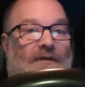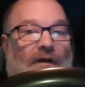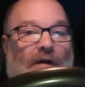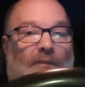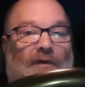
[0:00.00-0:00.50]

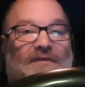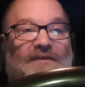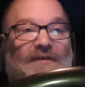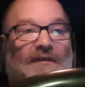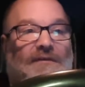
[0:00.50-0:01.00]

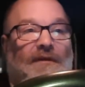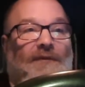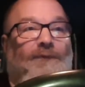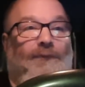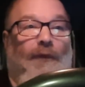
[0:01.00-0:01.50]
almost until
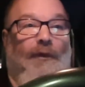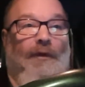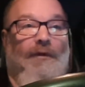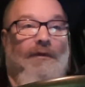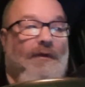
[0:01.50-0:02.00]
4,
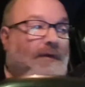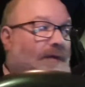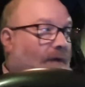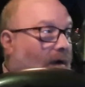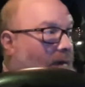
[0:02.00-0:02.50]

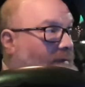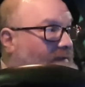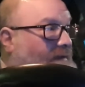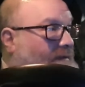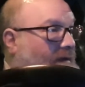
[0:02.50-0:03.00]
or
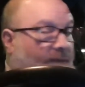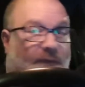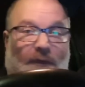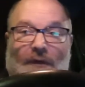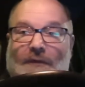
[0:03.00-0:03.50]
almost until
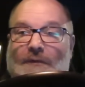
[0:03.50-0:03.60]
4.